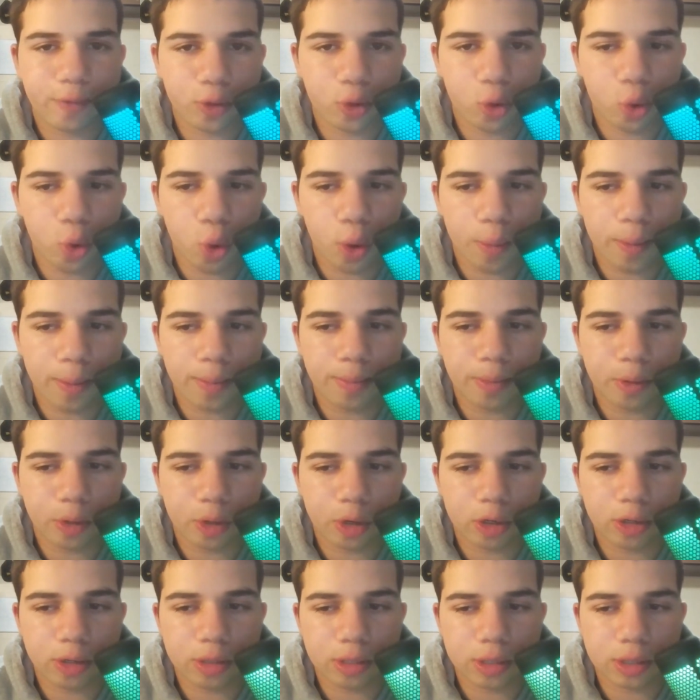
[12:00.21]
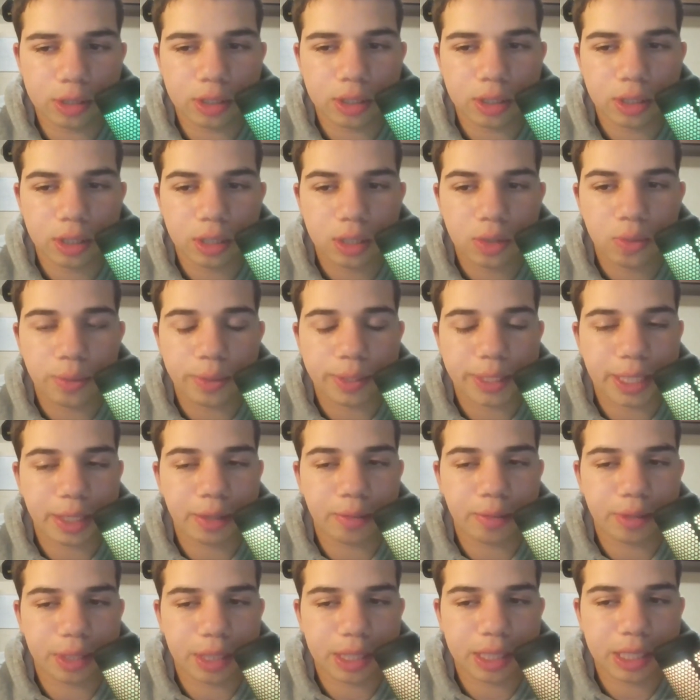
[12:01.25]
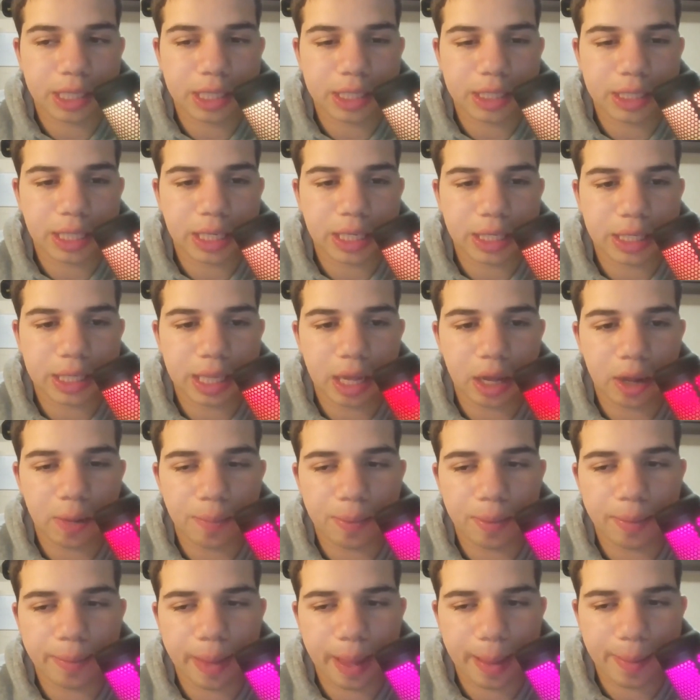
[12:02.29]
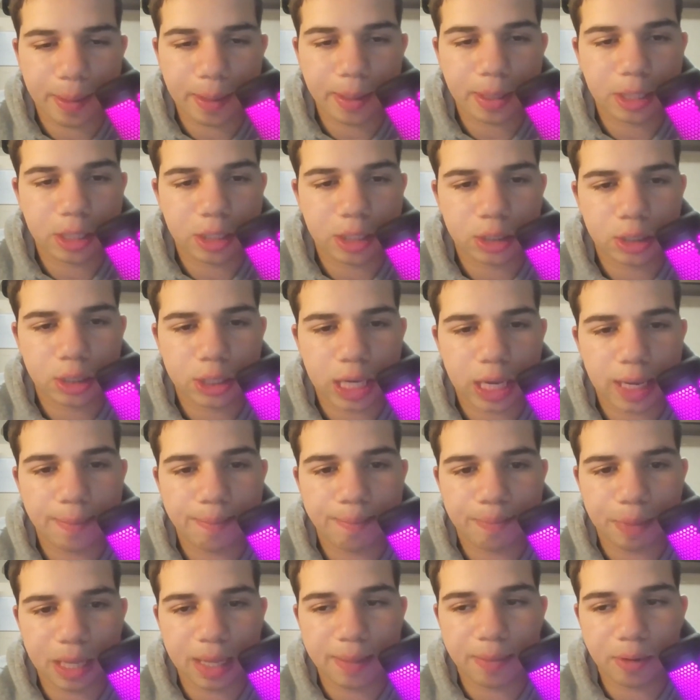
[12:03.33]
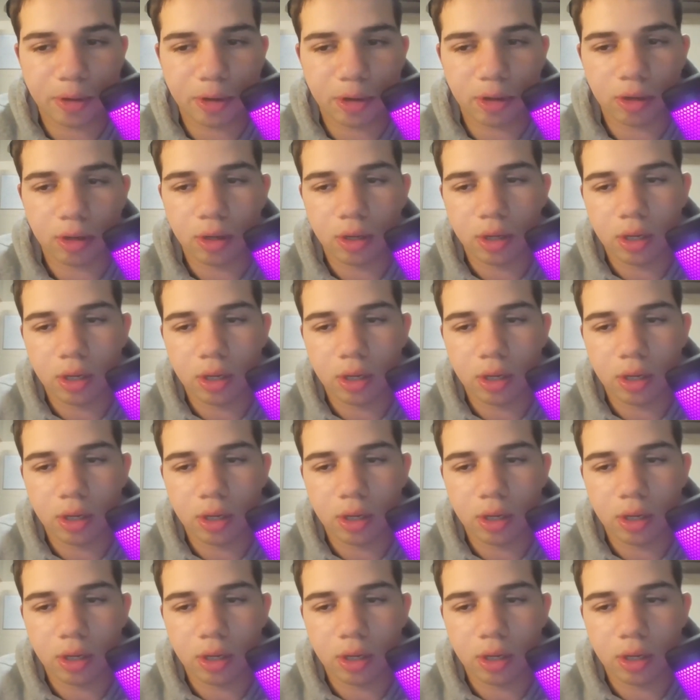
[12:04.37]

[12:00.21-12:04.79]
for Corbin Burns, which I don't think he's getting dealt, but maybe Shane Bieber.